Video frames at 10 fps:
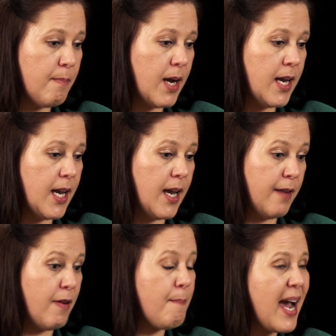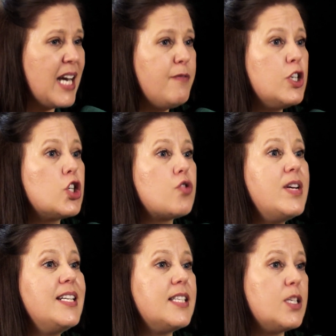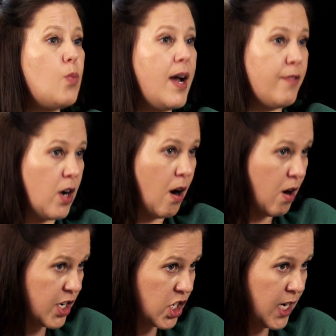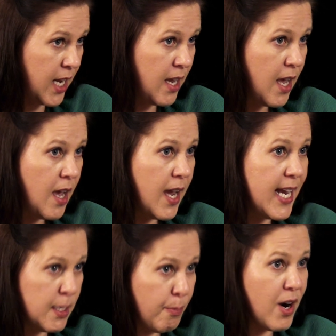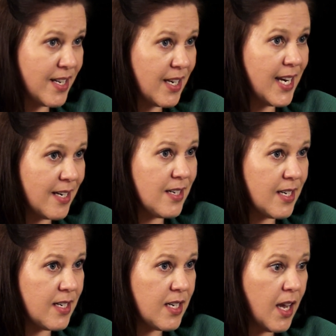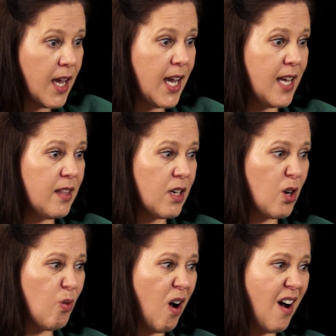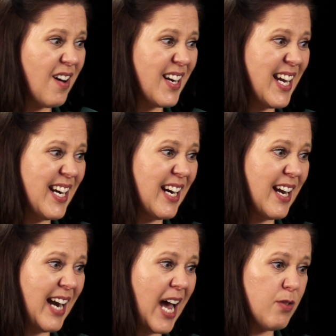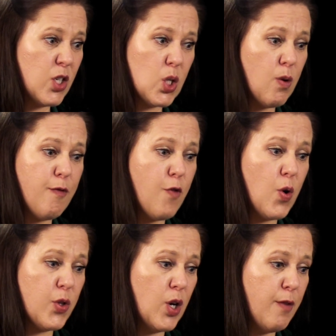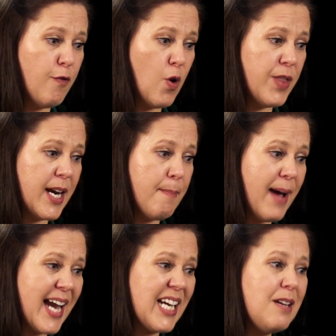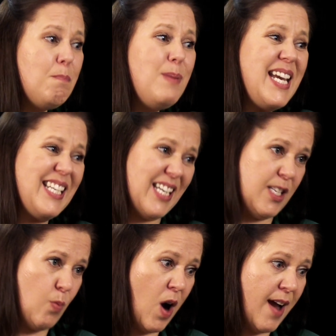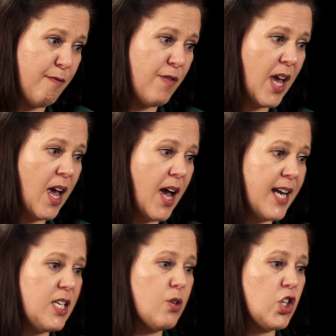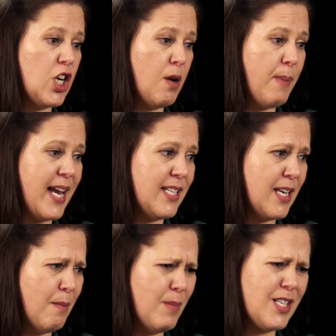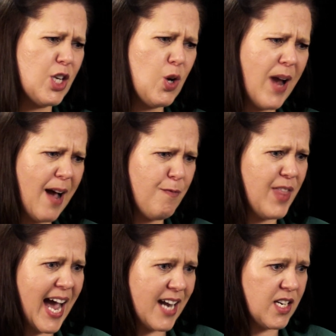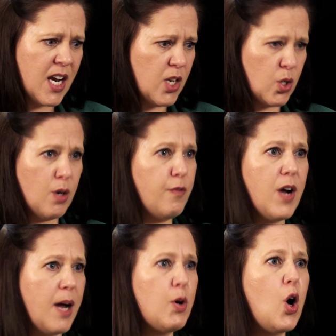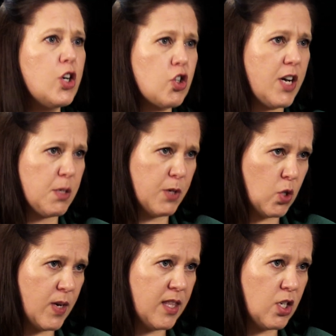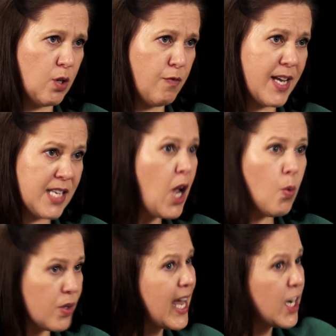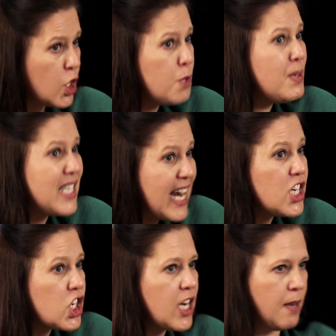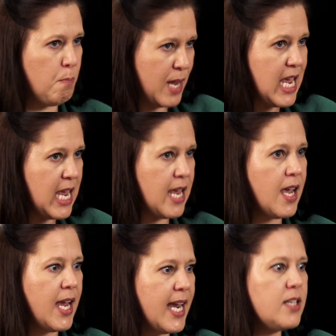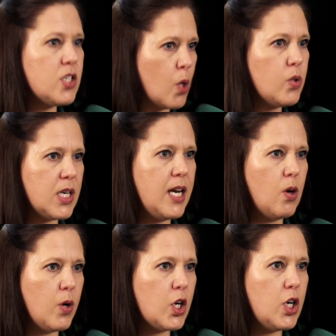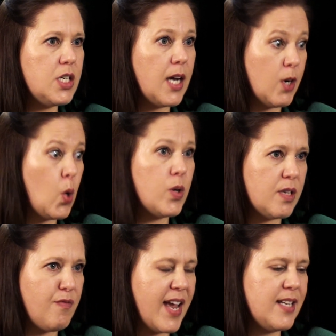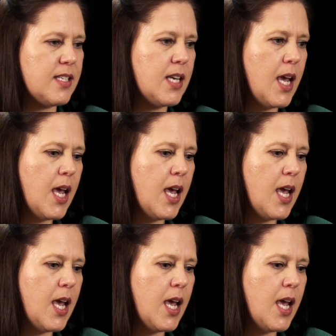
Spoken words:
if a man even treats his wife harshly, his prayers are hindered. In the Quran, it allows in Surah 434 that a man can beat his wife until she obeys him. And so you have that sort of contrast between the two faiths. Well, that could potentially be insulting or it could cause offense.